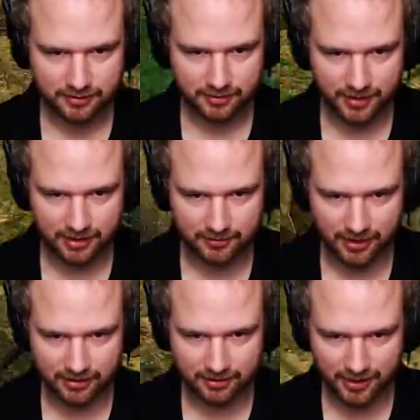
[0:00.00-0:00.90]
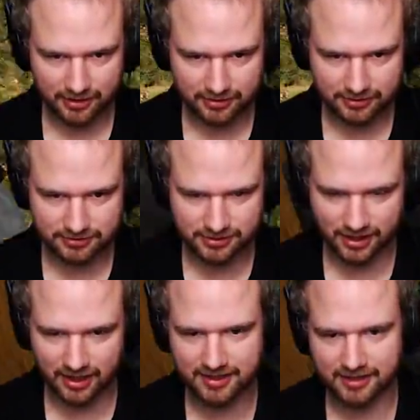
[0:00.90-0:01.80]
Come on, come on, come on.
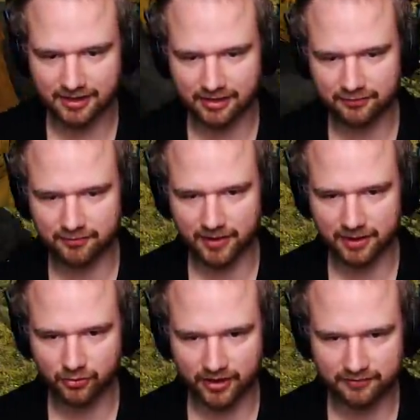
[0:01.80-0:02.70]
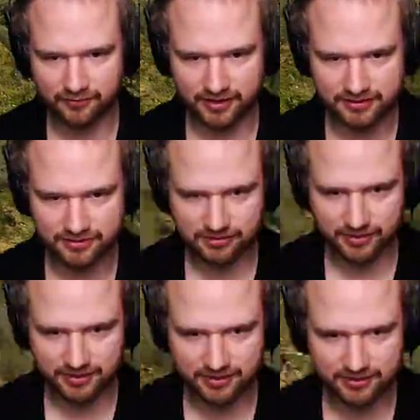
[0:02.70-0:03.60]
Ah, get out of my way, freaking
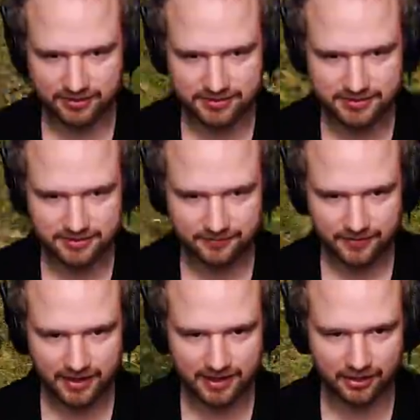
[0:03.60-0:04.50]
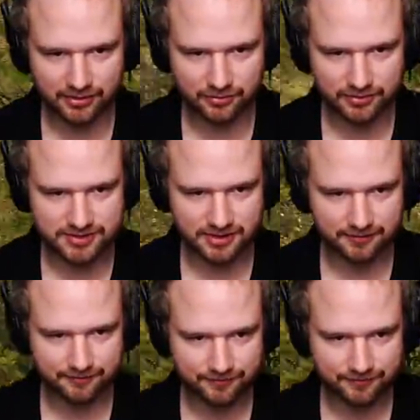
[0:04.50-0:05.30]
Tolrania Knight. Yeah, now he will die.